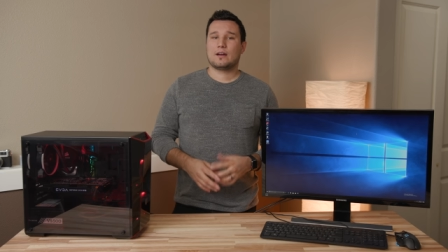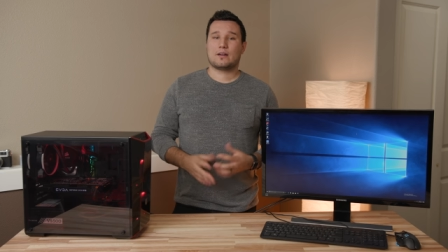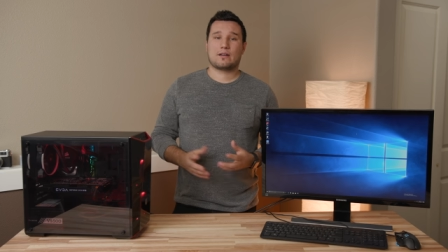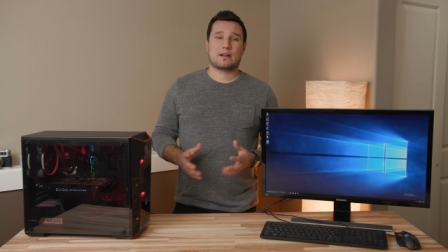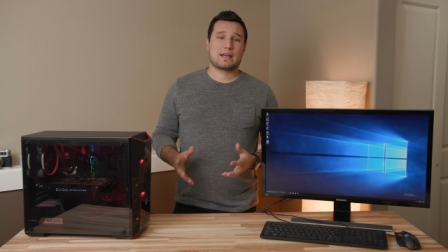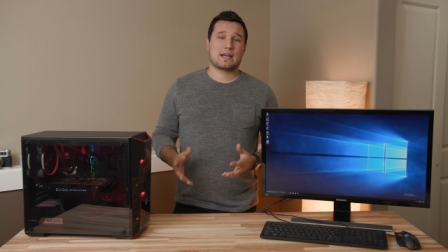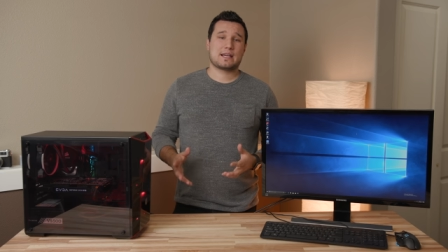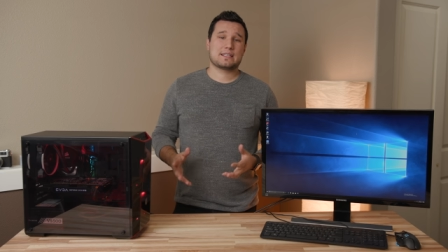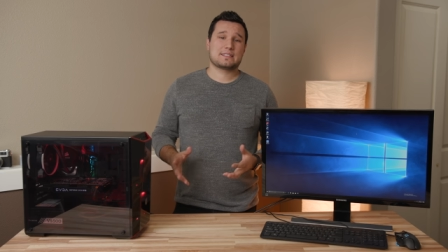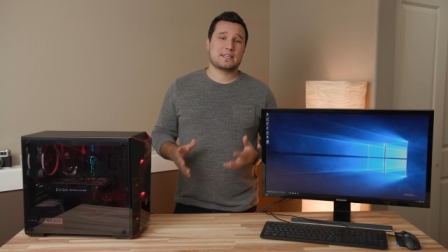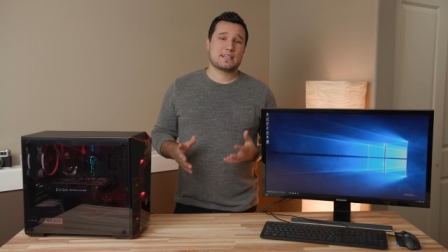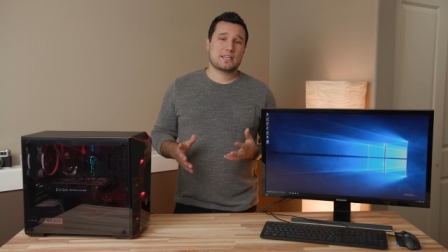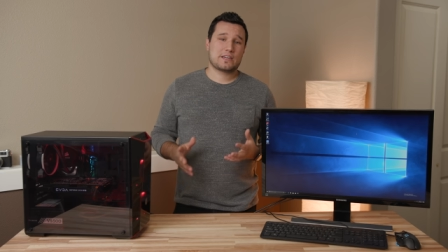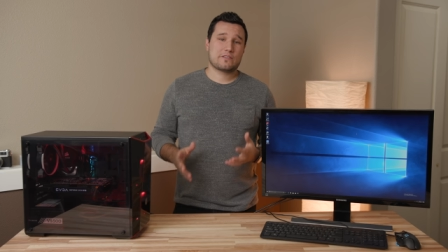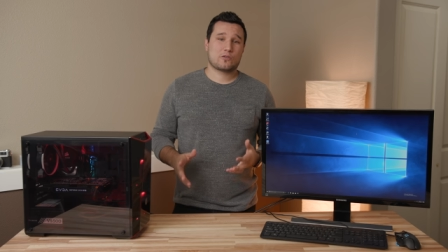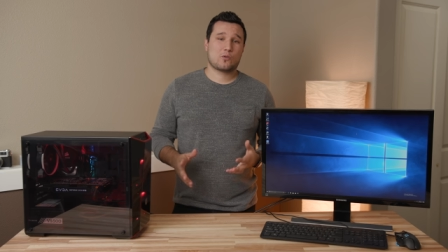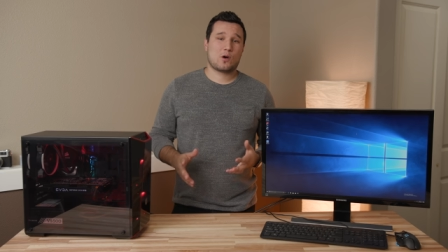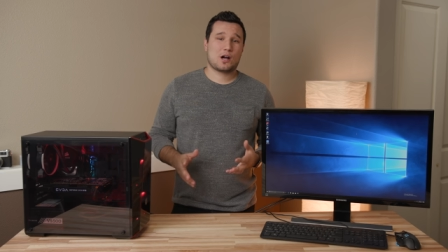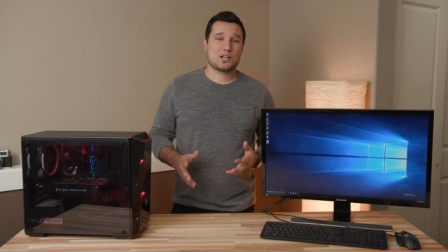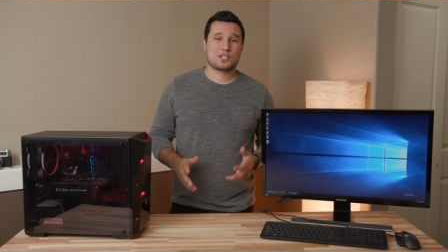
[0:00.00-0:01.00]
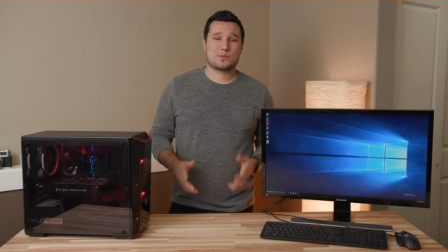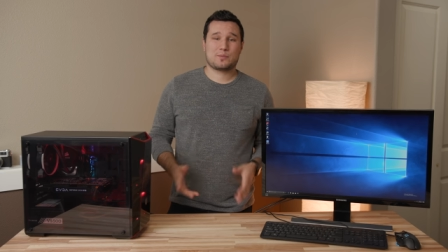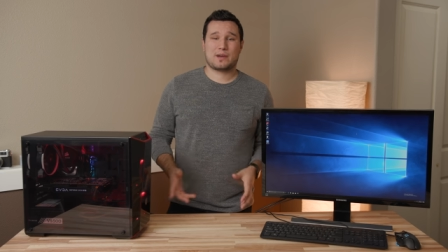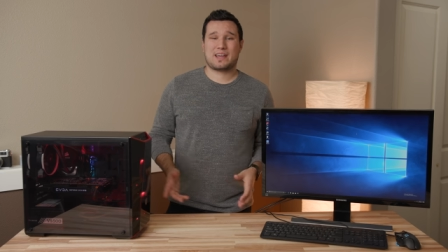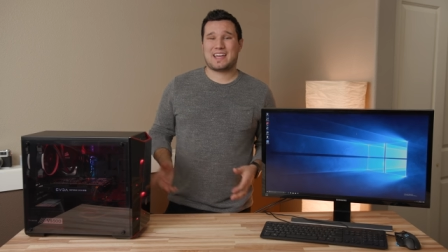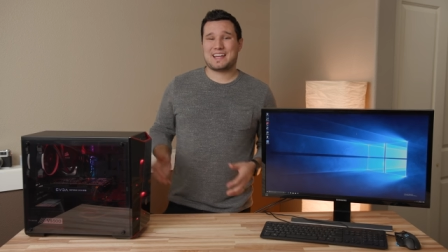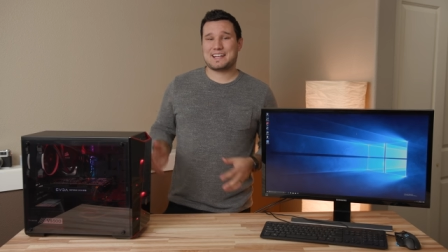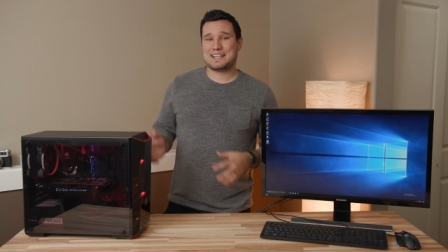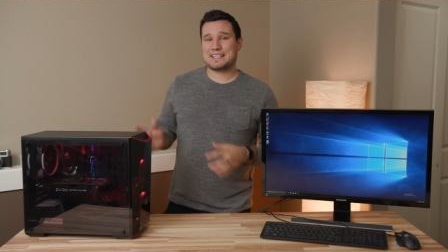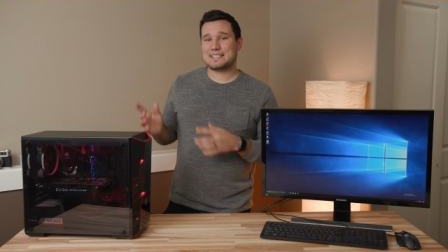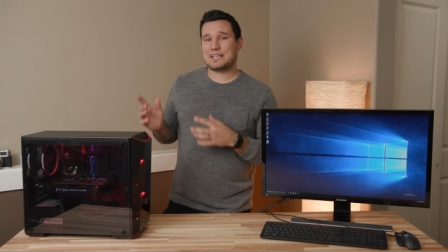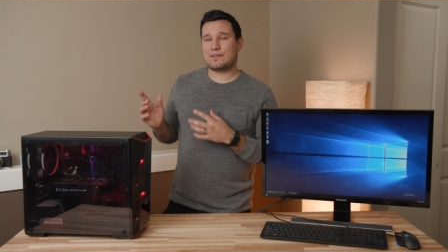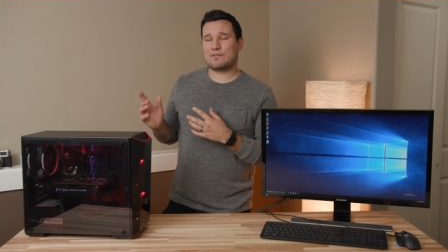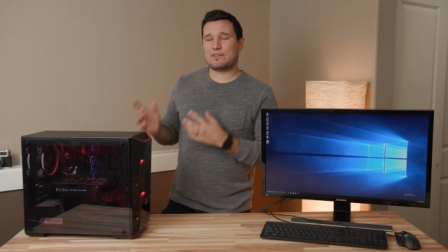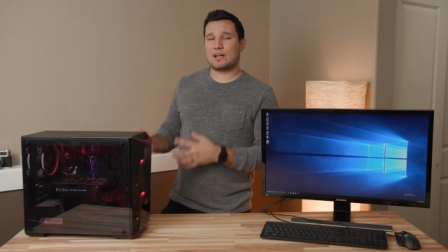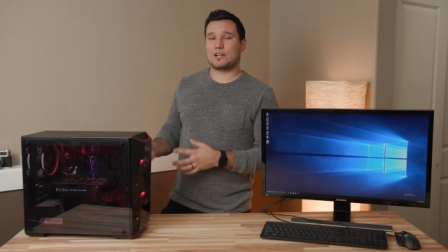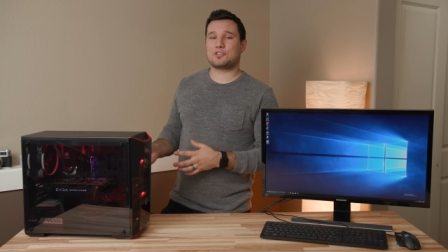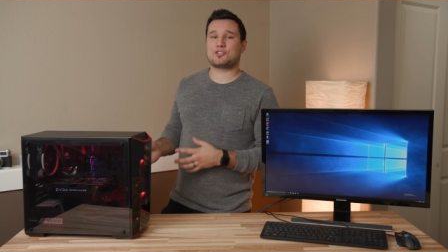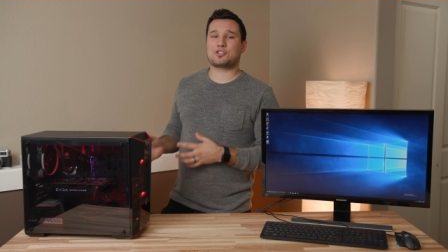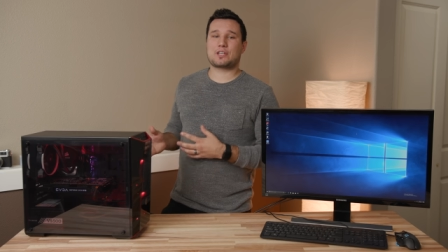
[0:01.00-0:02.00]
Alright guys, thank you for watching my
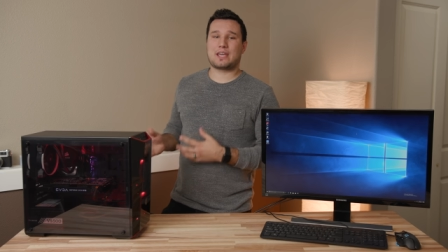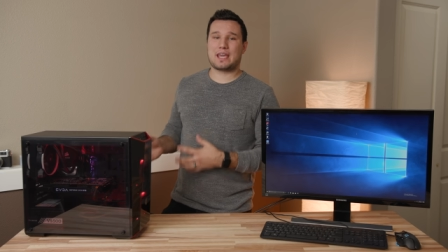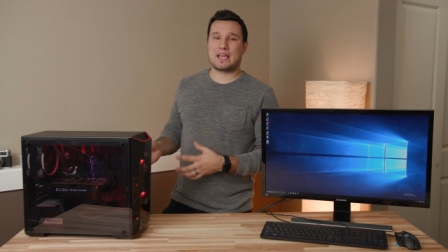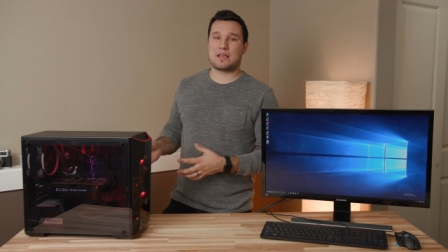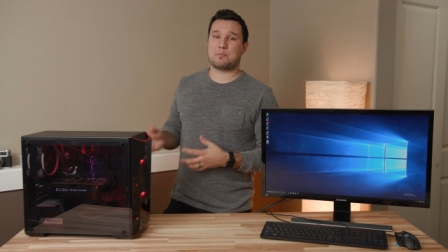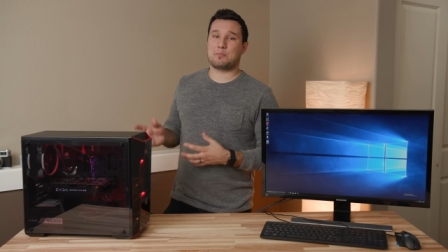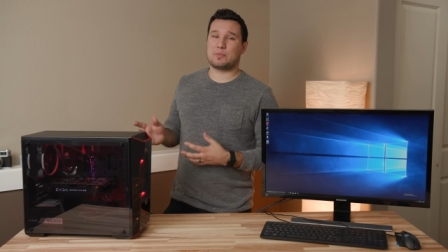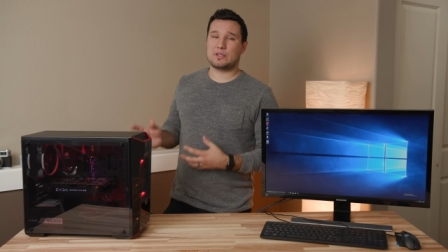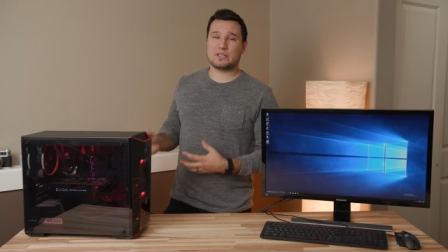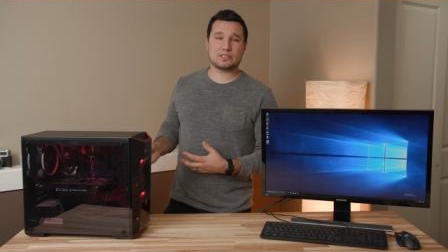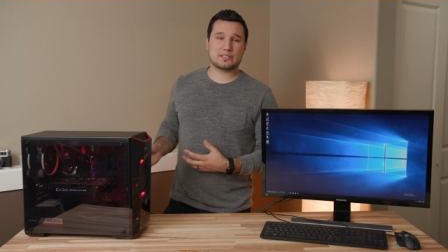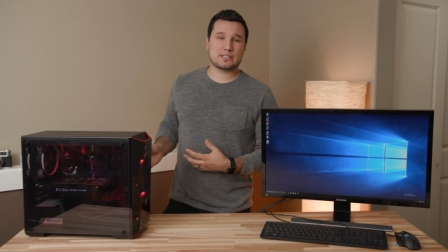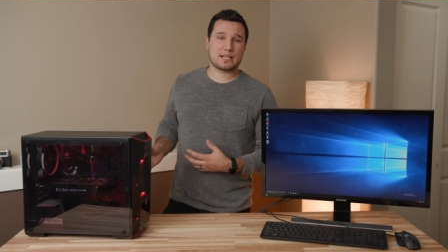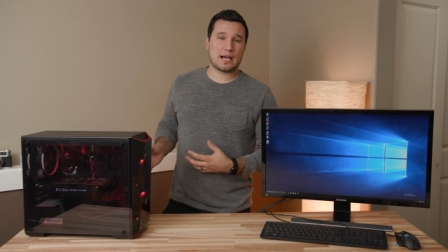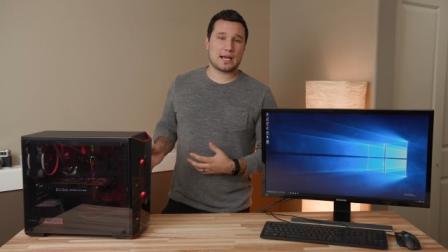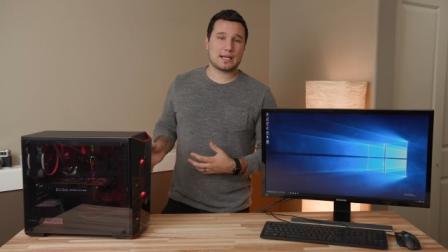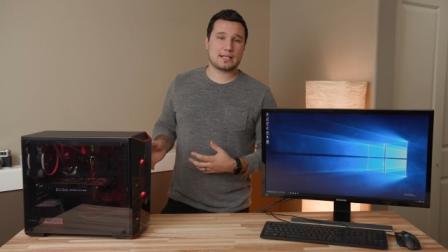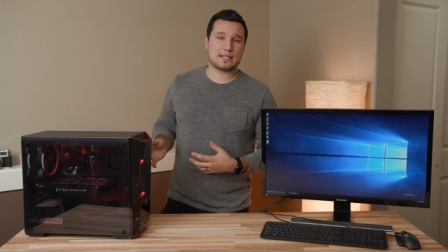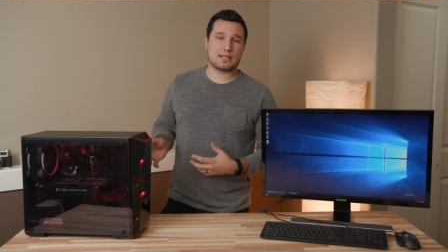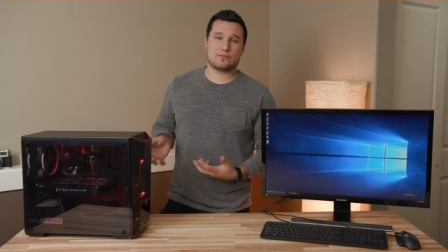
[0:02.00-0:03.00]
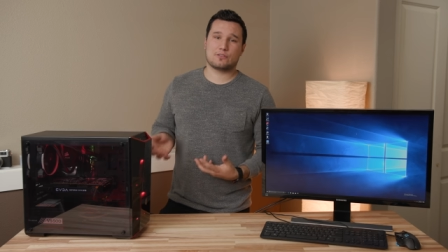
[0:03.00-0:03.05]
8700K build guide.